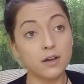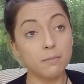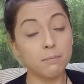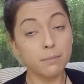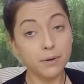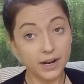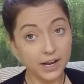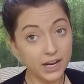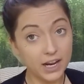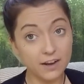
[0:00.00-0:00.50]

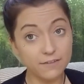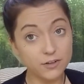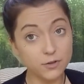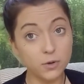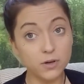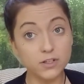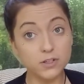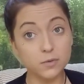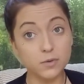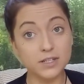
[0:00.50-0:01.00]
But I have to
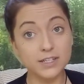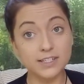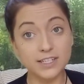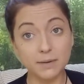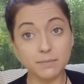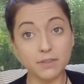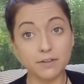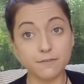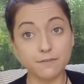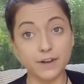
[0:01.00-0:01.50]
also
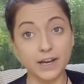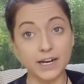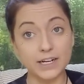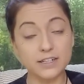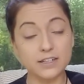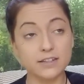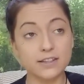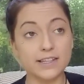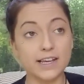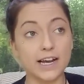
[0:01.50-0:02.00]
accept the
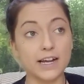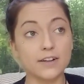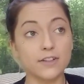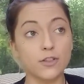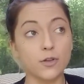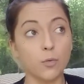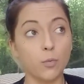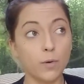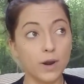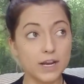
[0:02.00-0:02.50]
fact that
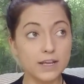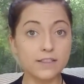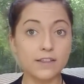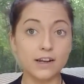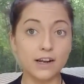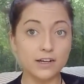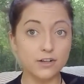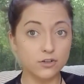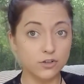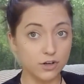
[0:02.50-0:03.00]
the way that
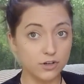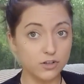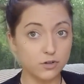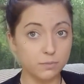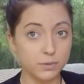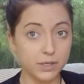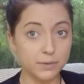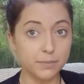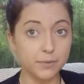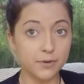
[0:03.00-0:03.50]
I judge
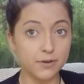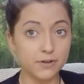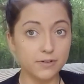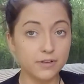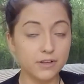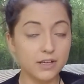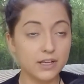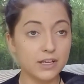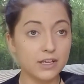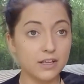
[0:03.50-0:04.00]
people
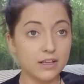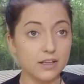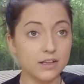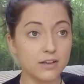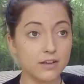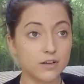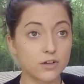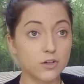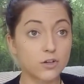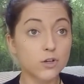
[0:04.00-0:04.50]

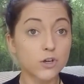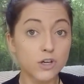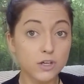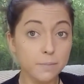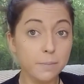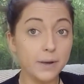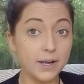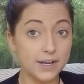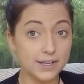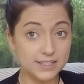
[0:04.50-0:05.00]

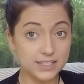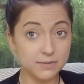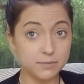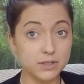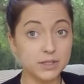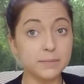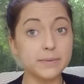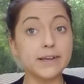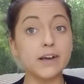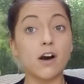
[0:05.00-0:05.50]
could
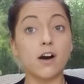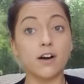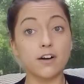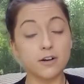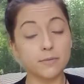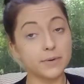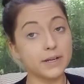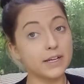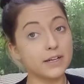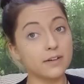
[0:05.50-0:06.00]
possibly be
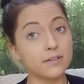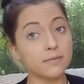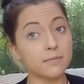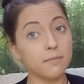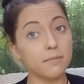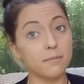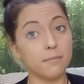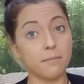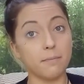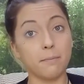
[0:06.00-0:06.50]
harming
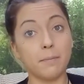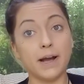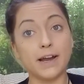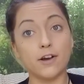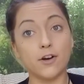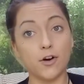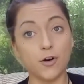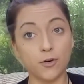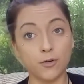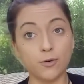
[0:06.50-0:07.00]

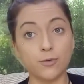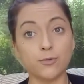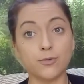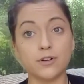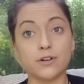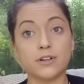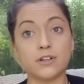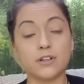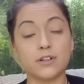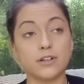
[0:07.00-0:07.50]
my
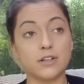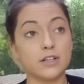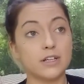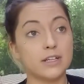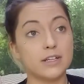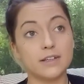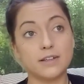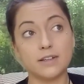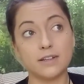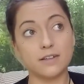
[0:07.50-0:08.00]
own
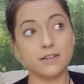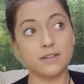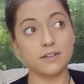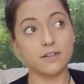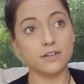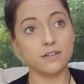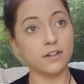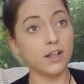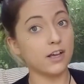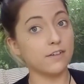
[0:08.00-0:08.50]

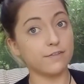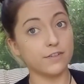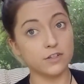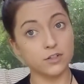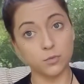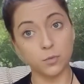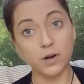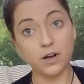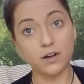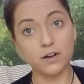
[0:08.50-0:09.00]
life
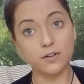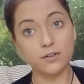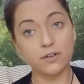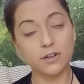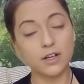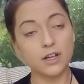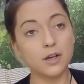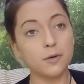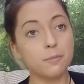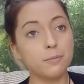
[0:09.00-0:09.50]
as well,
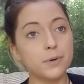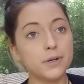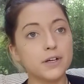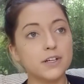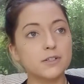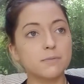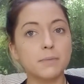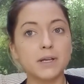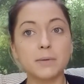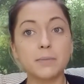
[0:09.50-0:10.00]

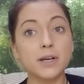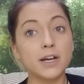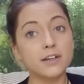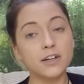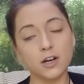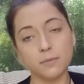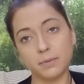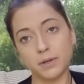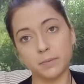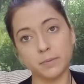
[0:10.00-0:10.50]
because maybe I
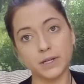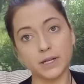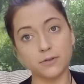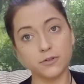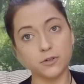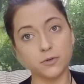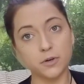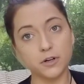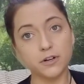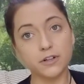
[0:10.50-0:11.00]
cut people out
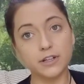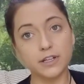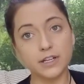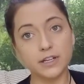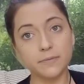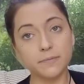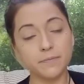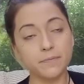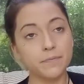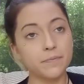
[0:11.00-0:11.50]
too early.